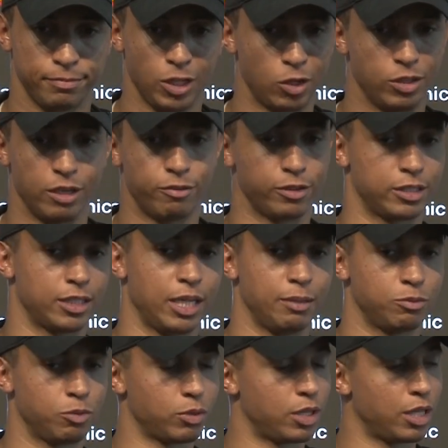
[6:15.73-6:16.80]
you know, different
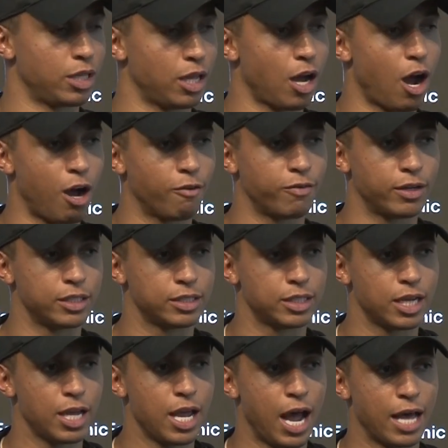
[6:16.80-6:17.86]
schemes within the offense,
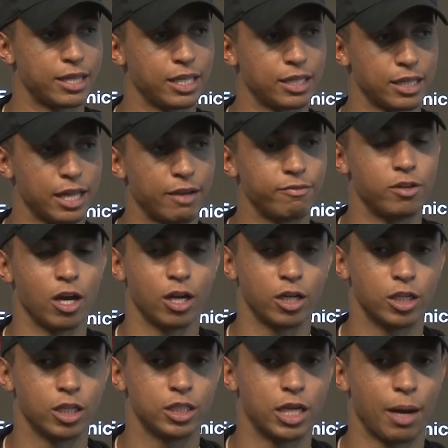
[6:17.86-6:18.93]
I think that they've done a
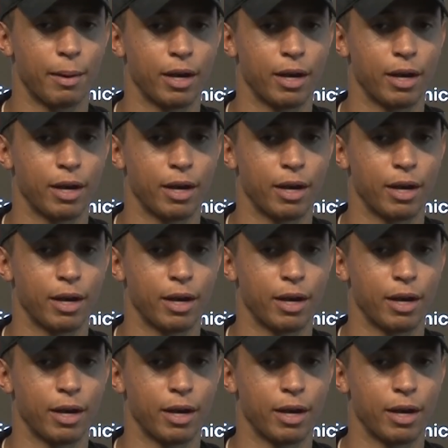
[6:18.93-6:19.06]
good job.